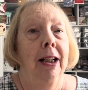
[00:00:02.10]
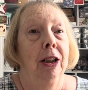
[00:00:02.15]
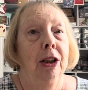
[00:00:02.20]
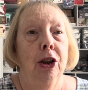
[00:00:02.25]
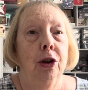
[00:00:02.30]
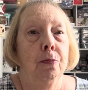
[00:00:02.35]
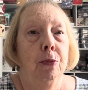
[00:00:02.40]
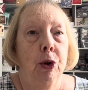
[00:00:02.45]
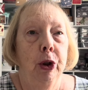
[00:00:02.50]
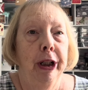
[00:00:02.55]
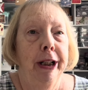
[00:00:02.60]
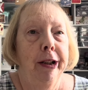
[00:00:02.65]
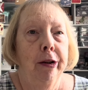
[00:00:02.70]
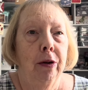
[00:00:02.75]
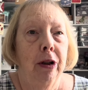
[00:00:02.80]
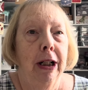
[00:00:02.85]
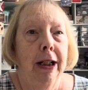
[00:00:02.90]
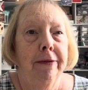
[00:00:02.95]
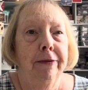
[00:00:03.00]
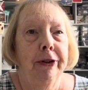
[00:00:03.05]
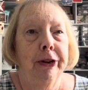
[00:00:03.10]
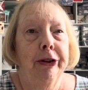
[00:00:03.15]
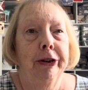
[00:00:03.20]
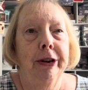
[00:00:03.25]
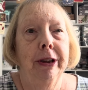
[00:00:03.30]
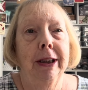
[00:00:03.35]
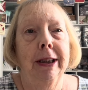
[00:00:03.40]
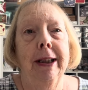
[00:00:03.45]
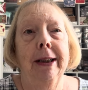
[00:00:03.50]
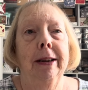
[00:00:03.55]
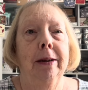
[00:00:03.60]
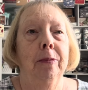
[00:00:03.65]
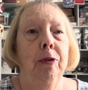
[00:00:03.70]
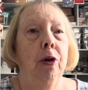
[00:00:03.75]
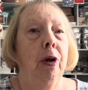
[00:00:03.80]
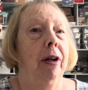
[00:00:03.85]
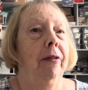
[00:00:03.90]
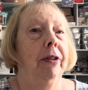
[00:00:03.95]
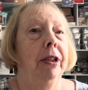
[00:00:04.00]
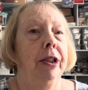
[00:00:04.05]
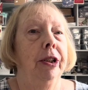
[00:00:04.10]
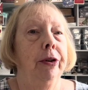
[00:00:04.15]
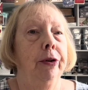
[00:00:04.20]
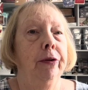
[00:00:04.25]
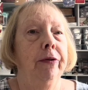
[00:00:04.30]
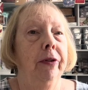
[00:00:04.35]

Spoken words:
Good morning, crafters. I'm Crafty Sue